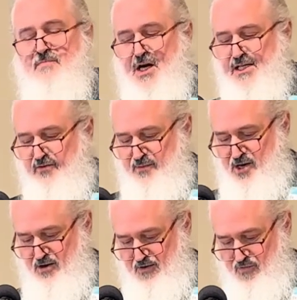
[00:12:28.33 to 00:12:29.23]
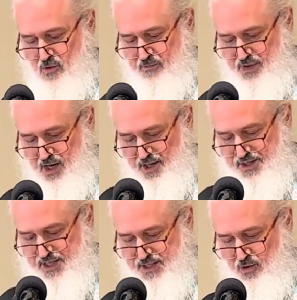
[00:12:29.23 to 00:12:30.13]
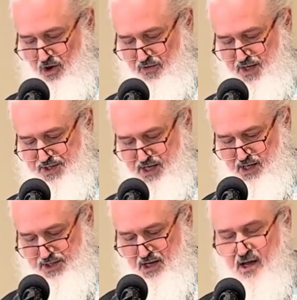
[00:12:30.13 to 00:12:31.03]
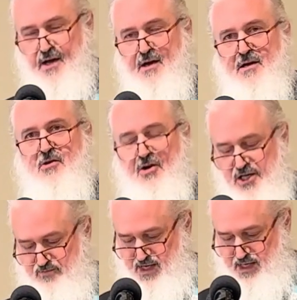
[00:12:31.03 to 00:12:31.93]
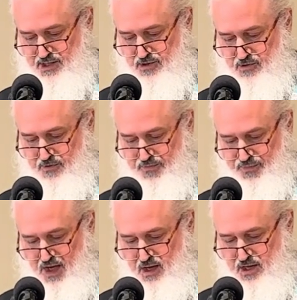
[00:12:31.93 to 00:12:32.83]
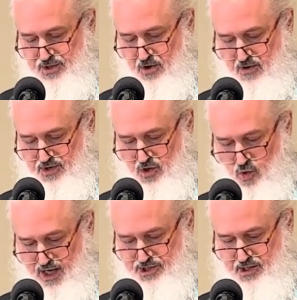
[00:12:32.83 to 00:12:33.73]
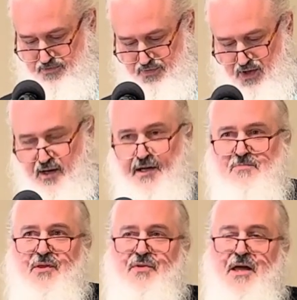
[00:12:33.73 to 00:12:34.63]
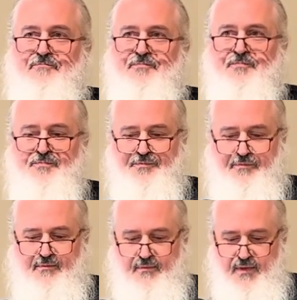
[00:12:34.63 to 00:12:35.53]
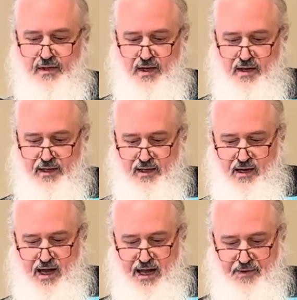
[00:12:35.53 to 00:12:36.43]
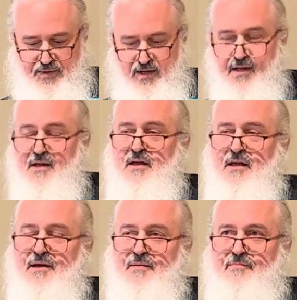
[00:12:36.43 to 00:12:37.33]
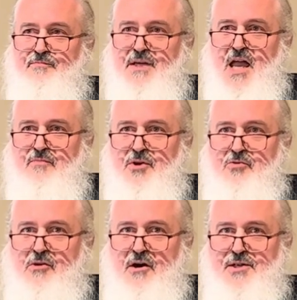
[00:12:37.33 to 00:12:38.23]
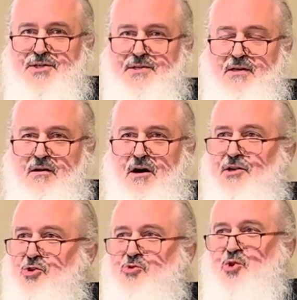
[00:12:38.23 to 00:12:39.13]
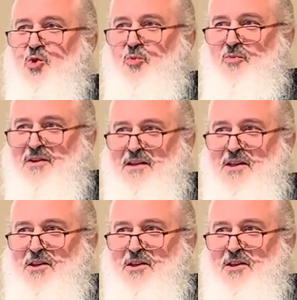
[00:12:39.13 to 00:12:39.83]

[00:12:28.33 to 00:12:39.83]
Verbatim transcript: because of American foreign policy. So all these things caused me to start to question things. But then I came across on YouTube